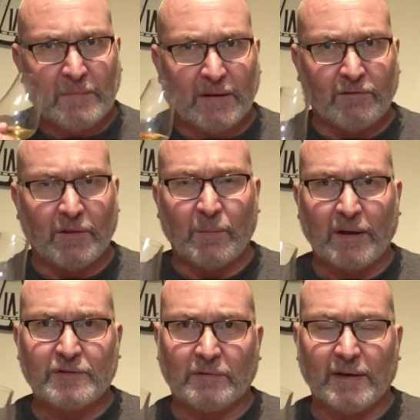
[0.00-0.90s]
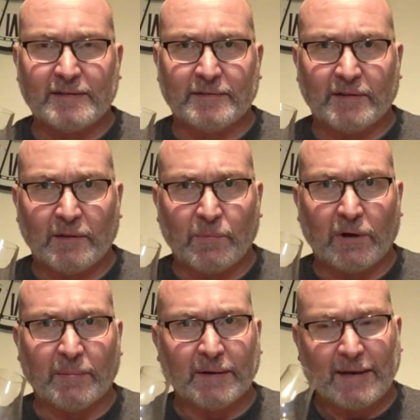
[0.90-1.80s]
given the maturation in the
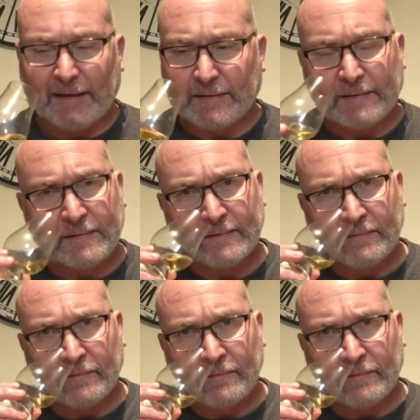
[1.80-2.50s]
bourbon casks.